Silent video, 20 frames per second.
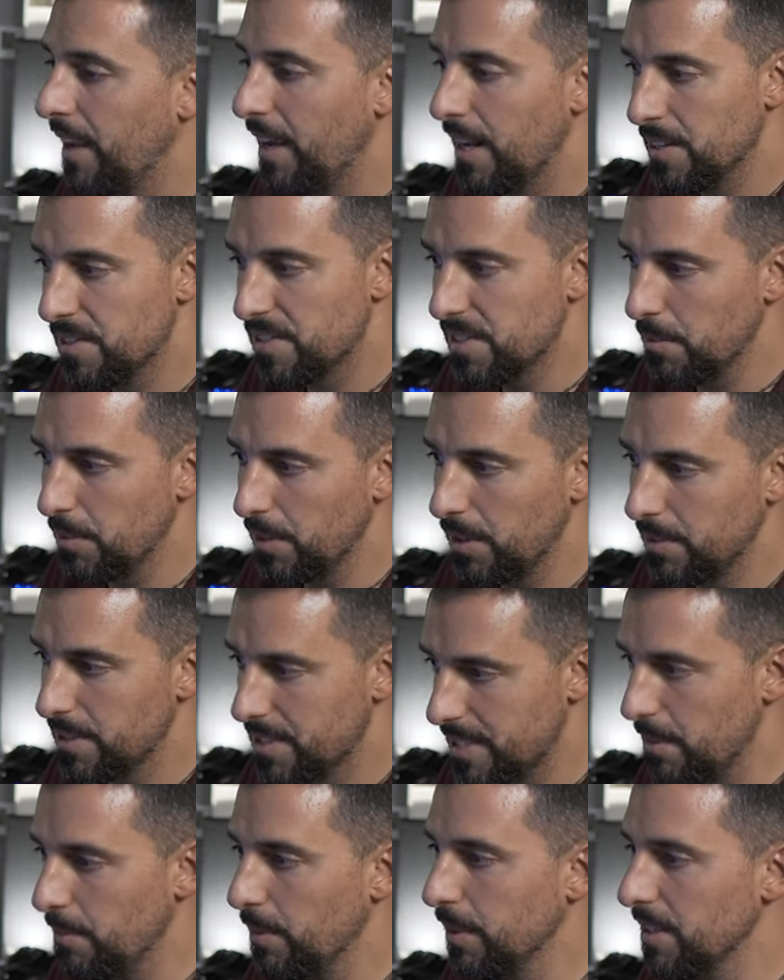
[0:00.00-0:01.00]
And
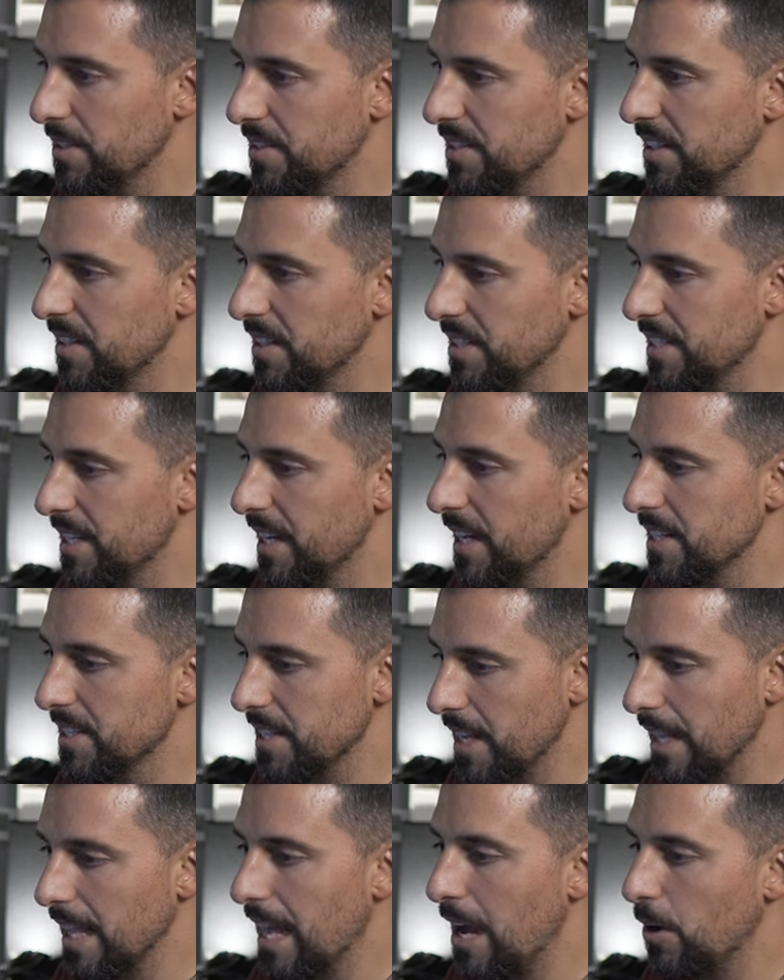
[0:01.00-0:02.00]
sibilance in this case
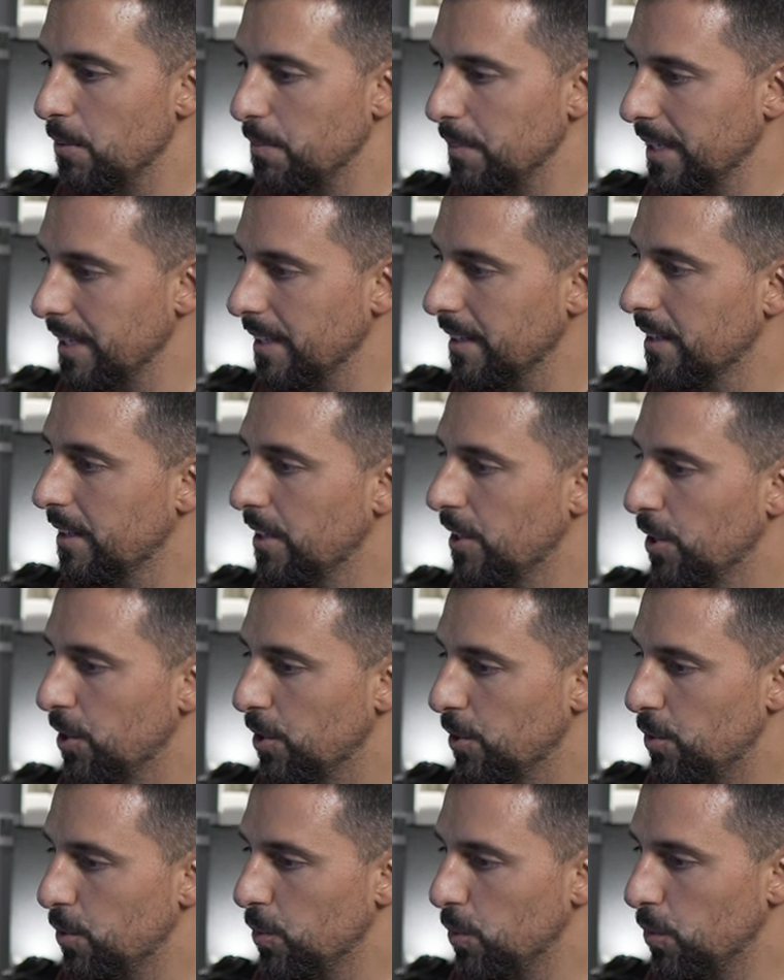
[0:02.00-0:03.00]
allow me
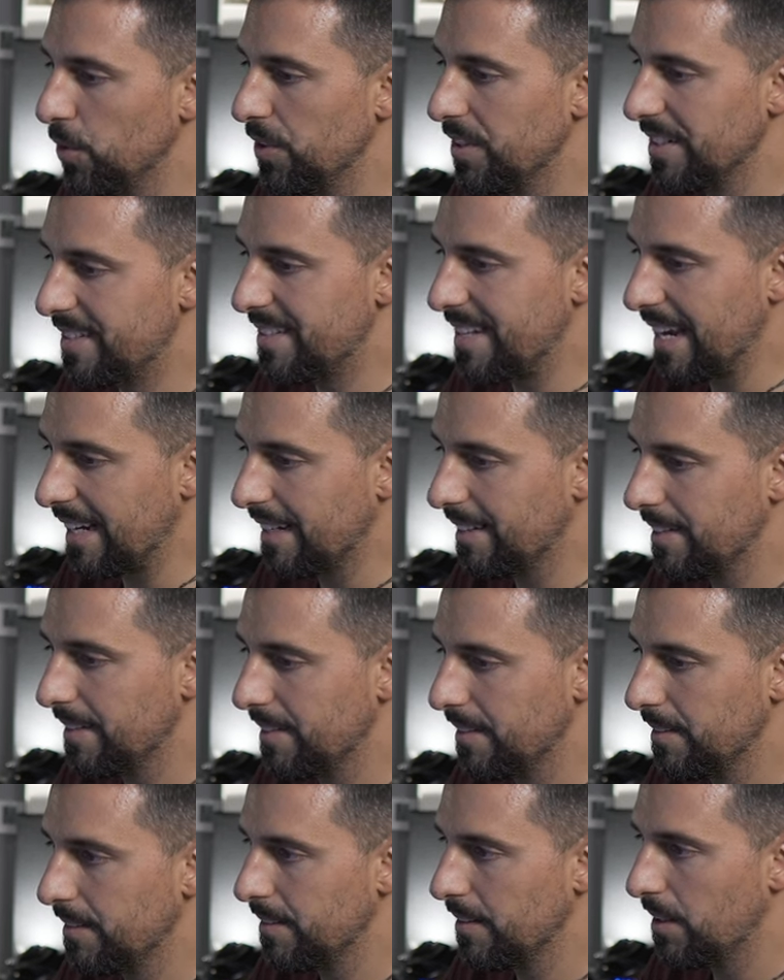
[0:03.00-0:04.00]
to detect
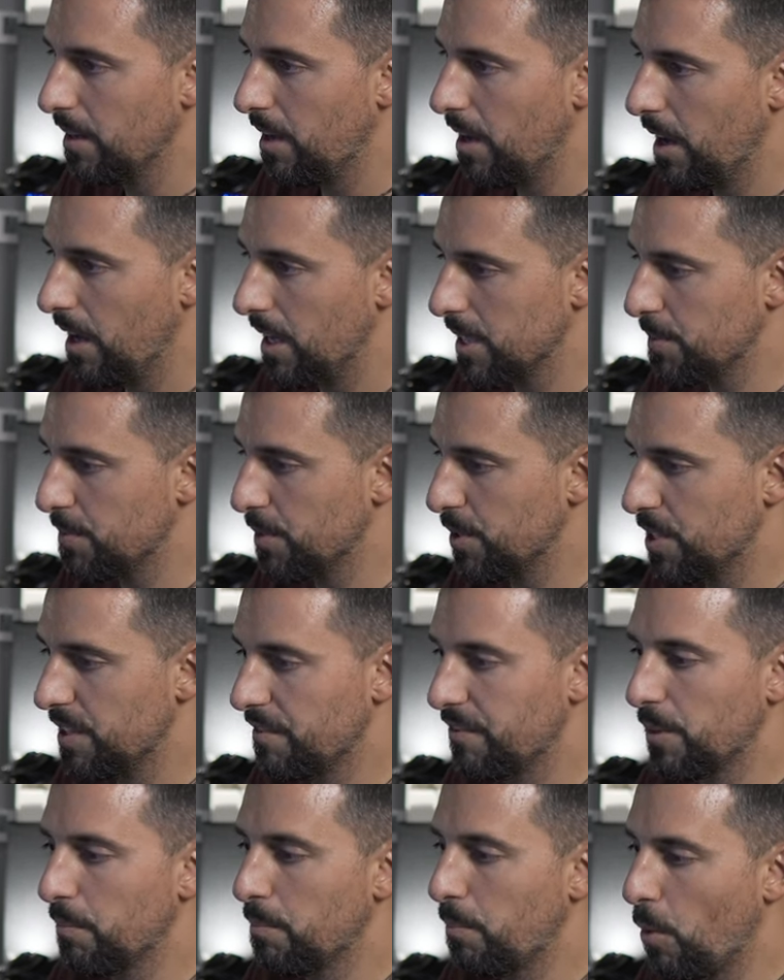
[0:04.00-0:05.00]
a
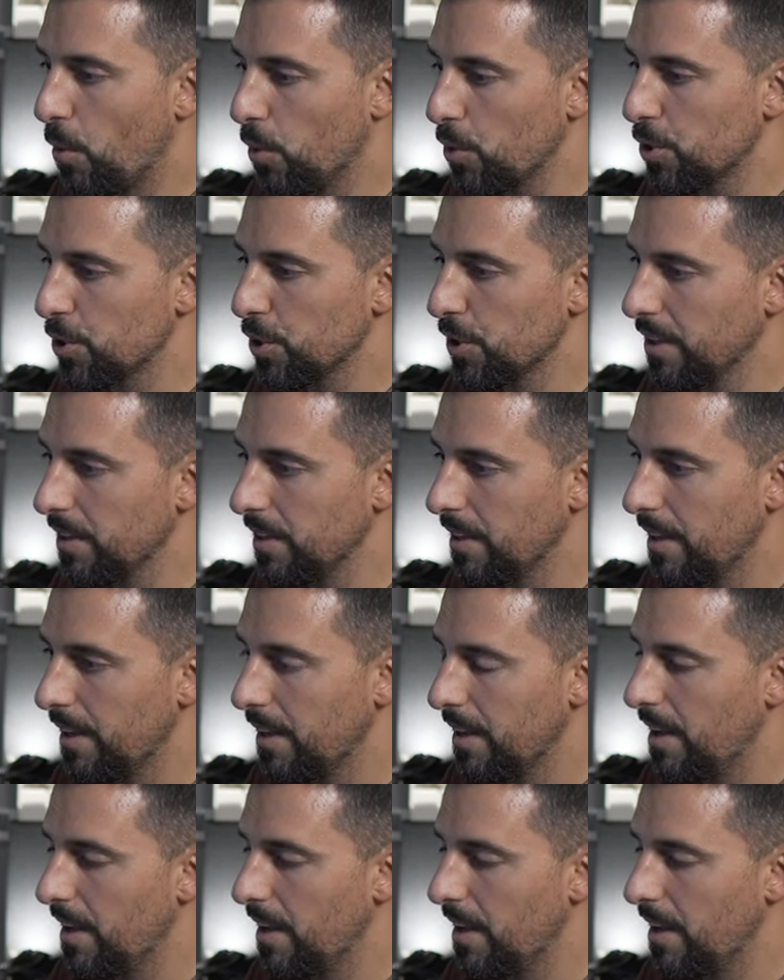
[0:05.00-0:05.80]
specific portion